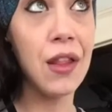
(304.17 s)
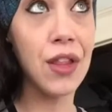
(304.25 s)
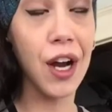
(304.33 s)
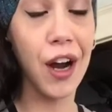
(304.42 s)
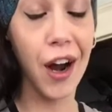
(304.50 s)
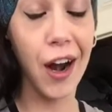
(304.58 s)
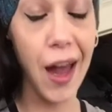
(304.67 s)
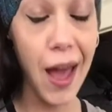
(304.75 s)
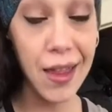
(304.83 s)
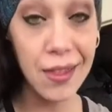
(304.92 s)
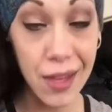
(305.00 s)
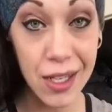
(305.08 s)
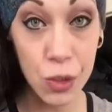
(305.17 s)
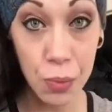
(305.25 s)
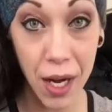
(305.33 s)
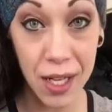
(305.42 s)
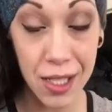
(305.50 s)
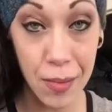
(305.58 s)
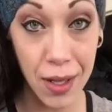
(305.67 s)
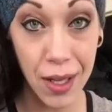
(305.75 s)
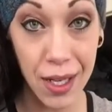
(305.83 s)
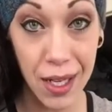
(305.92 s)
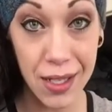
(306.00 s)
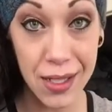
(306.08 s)
there are endless
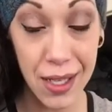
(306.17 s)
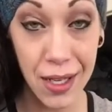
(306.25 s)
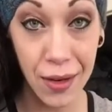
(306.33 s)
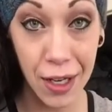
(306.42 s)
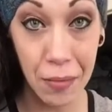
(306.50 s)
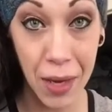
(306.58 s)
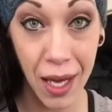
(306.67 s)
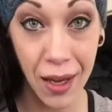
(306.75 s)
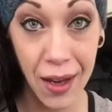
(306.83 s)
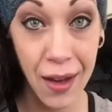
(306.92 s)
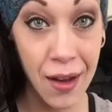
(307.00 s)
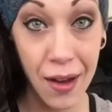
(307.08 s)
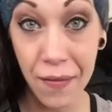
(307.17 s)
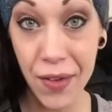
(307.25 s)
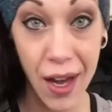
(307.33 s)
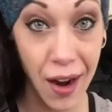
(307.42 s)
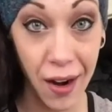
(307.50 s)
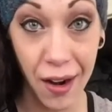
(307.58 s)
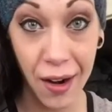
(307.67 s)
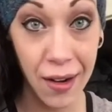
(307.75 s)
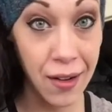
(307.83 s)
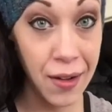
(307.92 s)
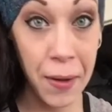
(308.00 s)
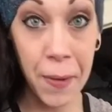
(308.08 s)
possibilities that you can make of yarn.